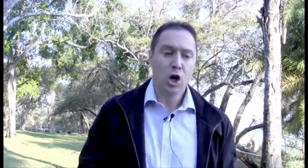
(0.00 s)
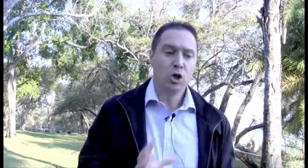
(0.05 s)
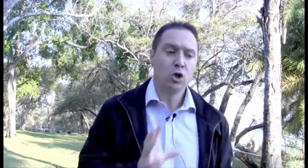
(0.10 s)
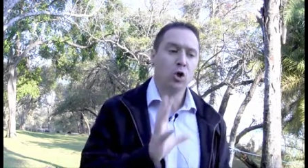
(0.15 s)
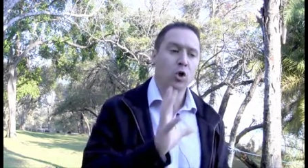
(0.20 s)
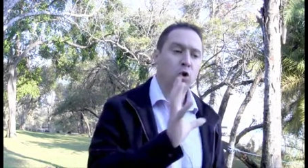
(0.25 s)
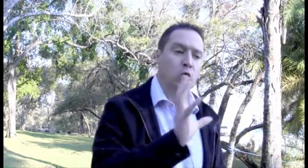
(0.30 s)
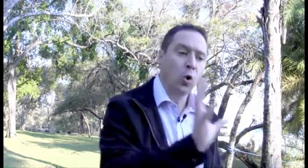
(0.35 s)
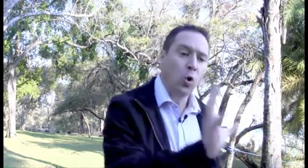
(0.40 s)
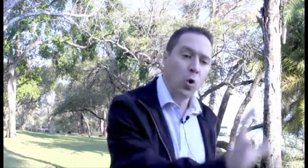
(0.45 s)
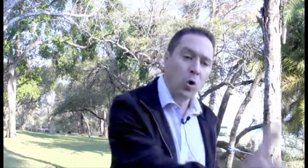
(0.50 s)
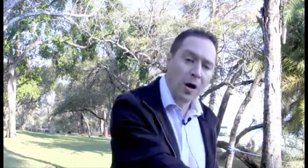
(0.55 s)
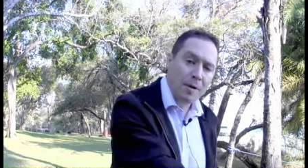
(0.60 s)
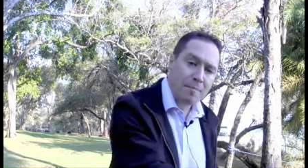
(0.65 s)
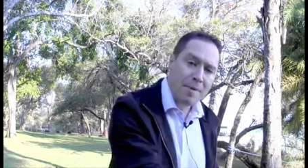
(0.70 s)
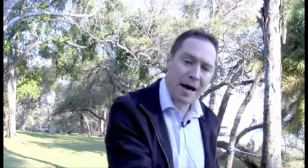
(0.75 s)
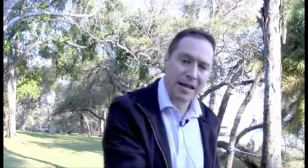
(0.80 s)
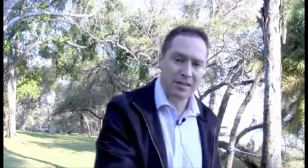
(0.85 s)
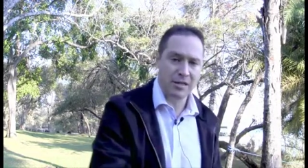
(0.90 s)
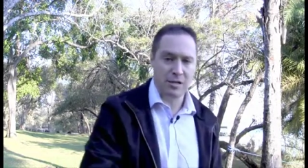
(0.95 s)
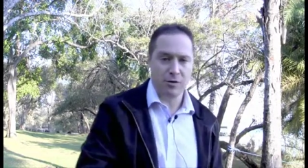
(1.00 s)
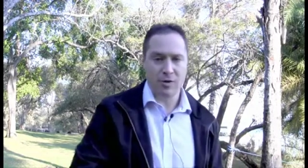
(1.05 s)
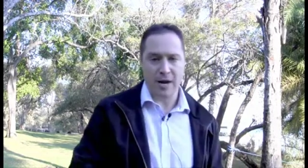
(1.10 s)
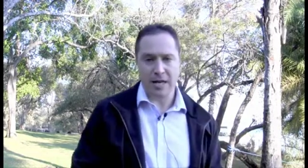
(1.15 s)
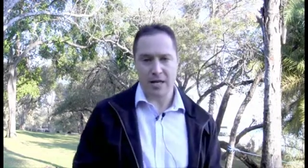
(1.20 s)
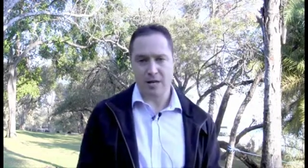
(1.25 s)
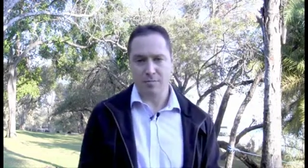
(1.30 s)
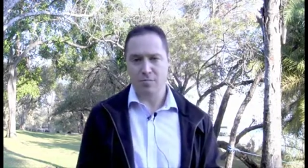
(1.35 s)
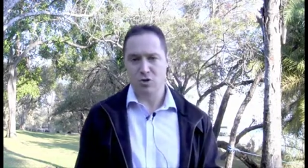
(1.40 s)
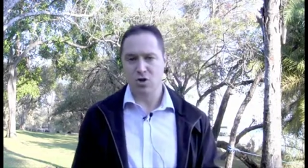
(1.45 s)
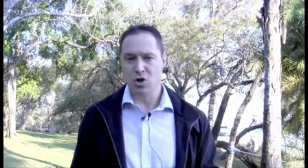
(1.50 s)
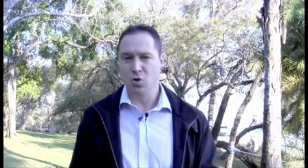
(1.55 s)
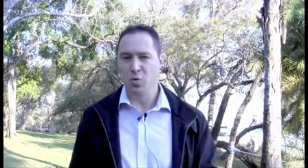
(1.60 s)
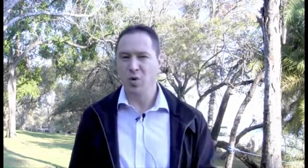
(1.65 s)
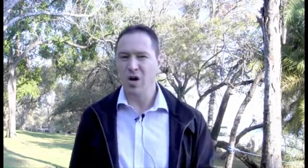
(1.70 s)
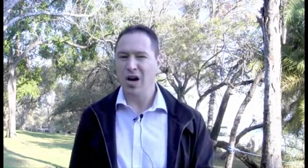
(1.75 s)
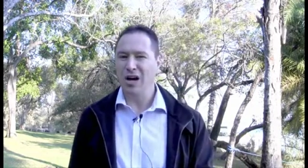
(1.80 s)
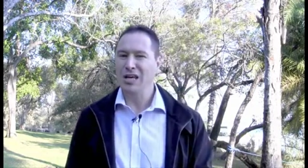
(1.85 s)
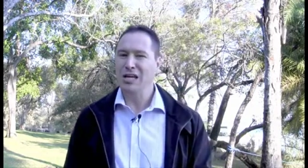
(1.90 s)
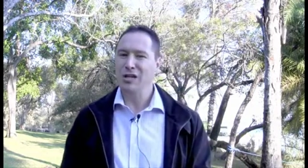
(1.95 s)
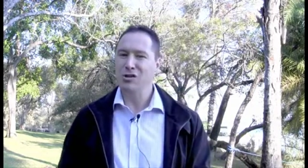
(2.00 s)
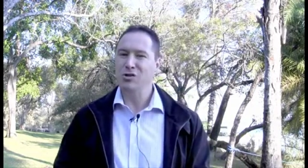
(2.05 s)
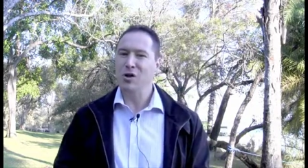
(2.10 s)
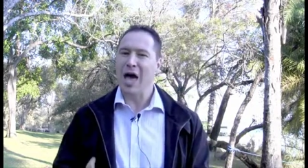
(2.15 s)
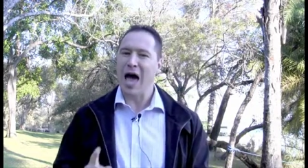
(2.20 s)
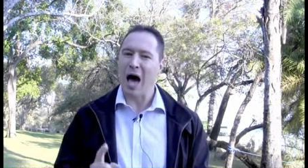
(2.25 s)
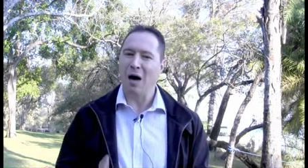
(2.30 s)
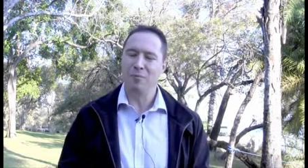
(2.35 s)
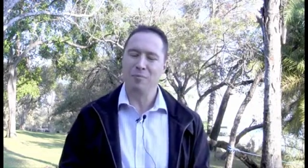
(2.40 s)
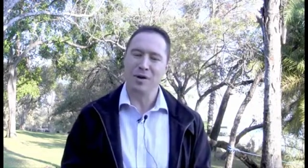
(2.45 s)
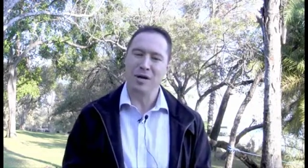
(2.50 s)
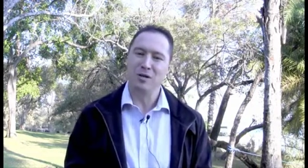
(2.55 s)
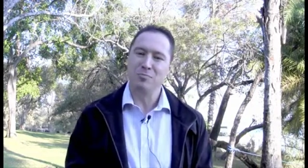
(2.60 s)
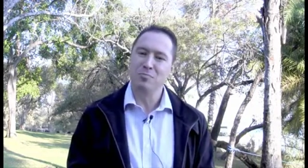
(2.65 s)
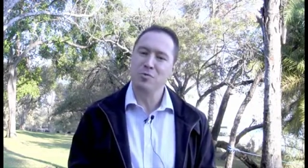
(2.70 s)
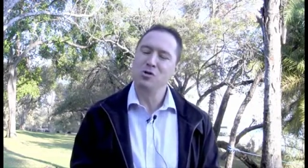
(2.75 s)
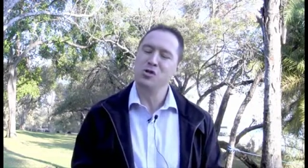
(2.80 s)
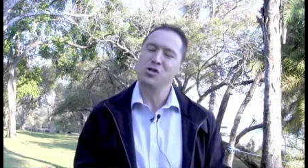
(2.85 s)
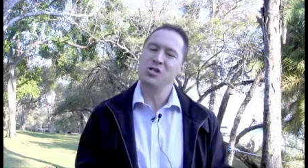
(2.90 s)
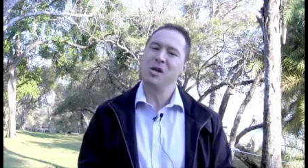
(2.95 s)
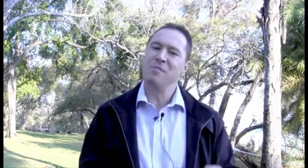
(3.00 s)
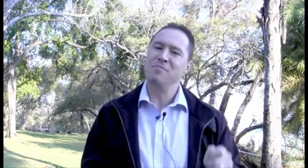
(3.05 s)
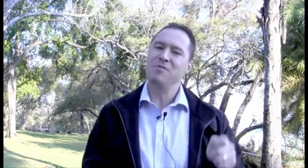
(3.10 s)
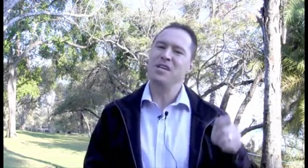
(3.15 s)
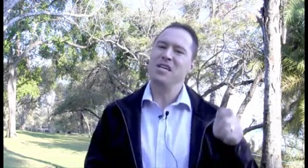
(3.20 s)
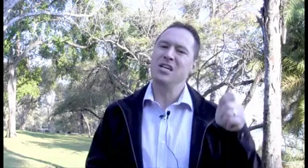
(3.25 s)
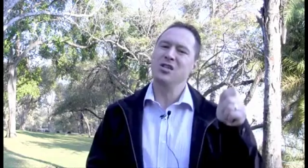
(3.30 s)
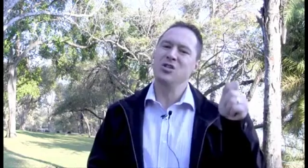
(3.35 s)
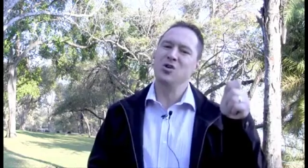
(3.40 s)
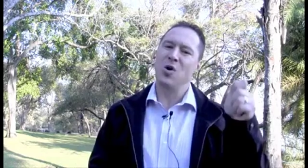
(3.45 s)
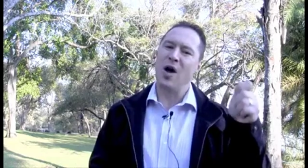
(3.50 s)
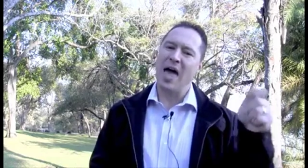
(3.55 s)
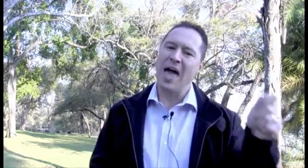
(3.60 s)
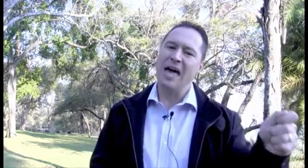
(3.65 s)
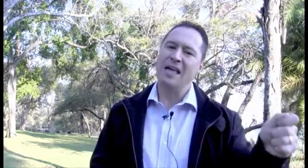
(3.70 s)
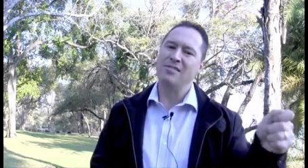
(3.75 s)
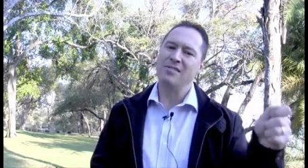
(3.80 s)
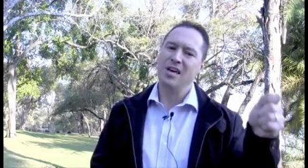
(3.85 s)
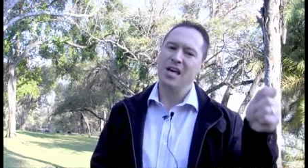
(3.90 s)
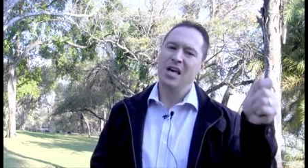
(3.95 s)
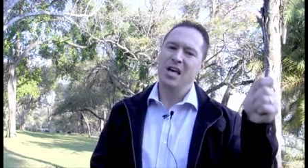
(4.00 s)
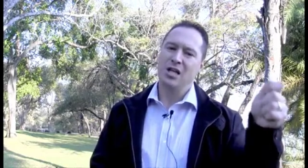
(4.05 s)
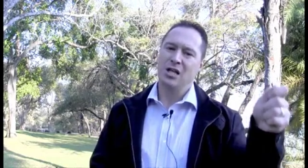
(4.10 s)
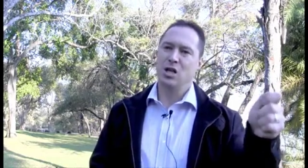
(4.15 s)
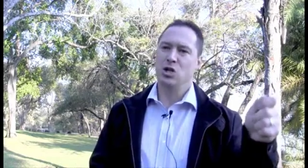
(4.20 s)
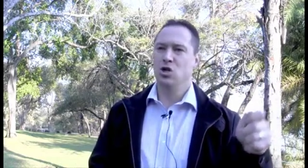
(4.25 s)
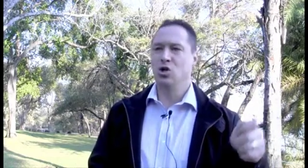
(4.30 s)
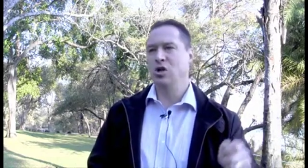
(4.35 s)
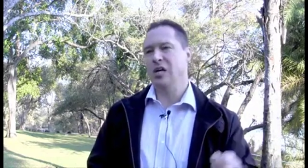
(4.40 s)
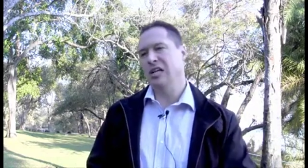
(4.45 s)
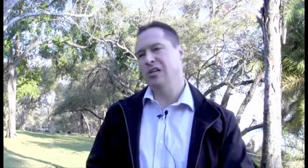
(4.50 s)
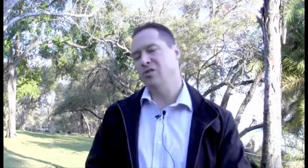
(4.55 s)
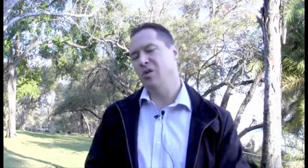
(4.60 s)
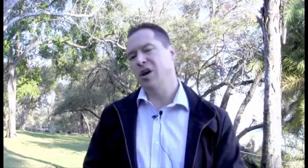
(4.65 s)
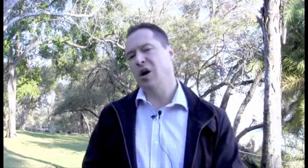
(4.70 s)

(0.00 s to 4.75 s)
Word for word: to talk about the Great Commission, we are here to help you and put something in your hand that you can do.